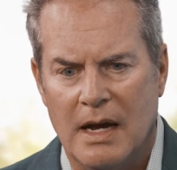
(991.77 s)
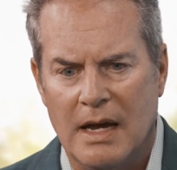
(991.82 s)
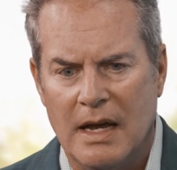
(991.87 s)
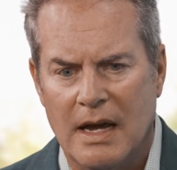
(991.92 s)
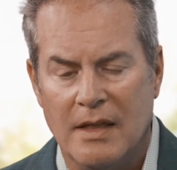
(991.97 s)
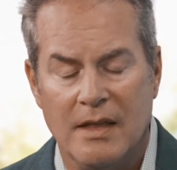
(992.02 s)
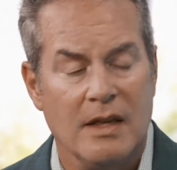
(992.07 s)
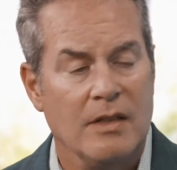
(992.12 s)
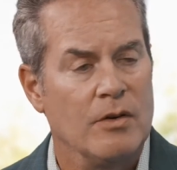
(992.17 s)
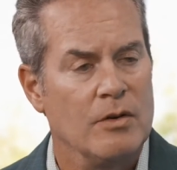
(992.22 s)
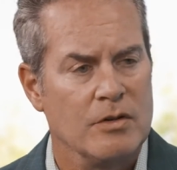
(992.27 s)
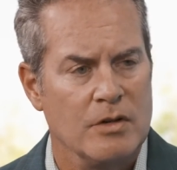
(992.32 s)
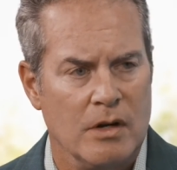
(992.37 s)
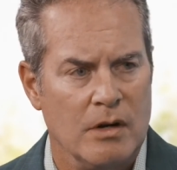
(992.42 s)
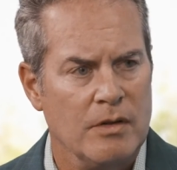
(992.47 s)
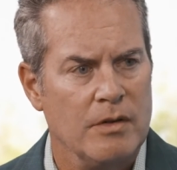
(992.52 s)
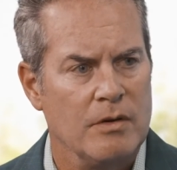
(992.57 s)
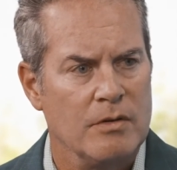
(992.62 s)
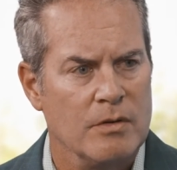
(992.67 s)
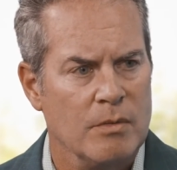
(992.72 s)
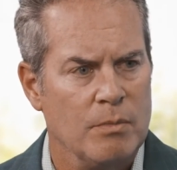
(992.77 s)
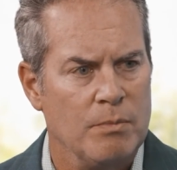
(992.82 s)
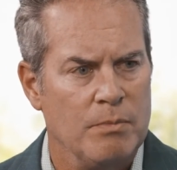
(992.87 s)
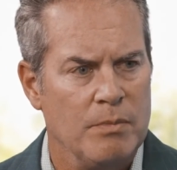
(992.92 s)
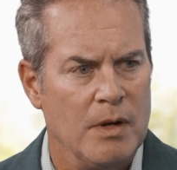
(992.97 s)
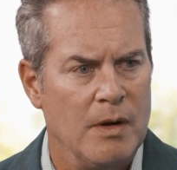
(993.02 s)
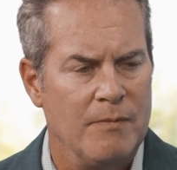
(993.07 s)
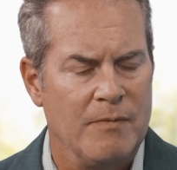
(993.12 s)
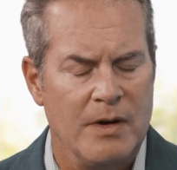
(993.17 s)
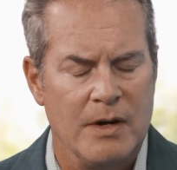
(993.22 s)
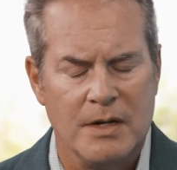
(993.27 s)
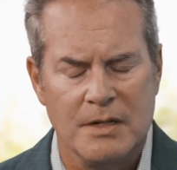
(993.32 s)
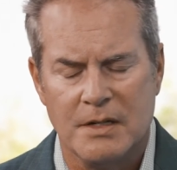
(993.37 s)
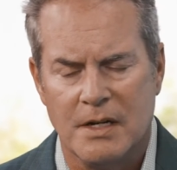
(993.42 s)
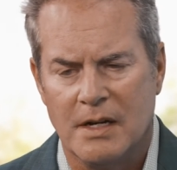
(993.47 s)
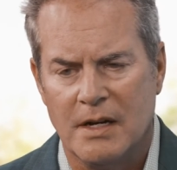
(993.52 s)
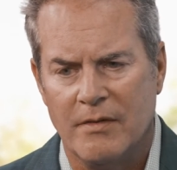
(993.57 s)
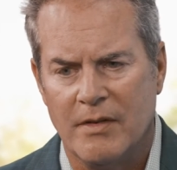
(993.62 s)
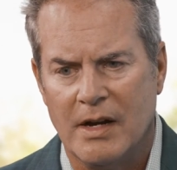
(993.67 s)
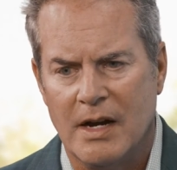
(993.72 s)
I think there's a very
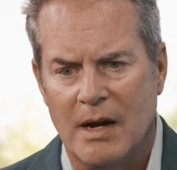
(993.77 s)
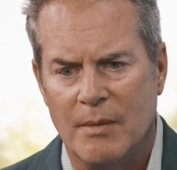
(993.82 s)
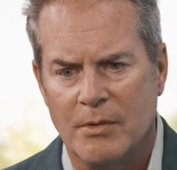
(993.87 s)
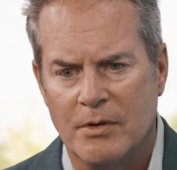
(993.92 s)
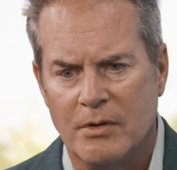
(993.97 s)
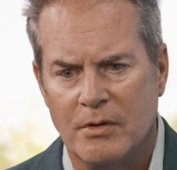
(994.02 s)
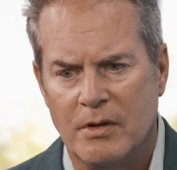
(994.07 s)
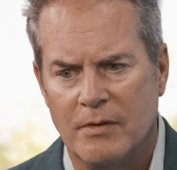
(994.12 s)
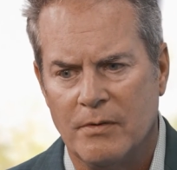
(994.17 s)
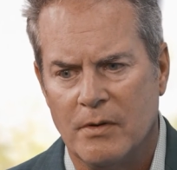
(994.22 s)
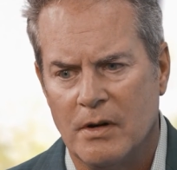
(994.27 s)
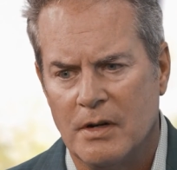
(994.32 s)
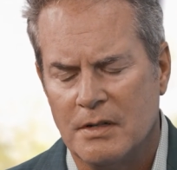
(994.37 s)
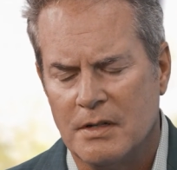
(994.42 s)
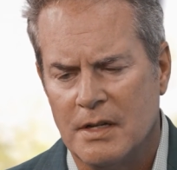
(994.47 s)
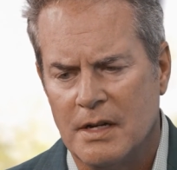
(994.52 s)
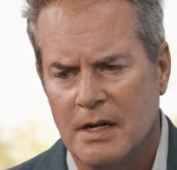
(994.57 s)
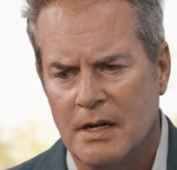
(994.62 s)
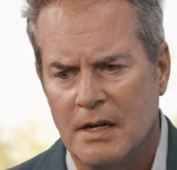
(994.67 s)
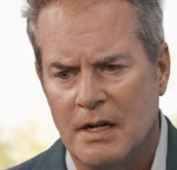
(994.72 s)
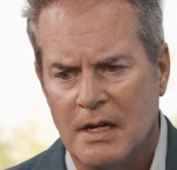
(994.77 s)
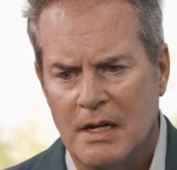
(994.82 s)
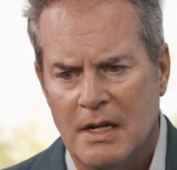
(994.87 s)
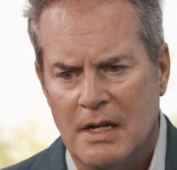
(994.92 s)
significant opportunity for us there.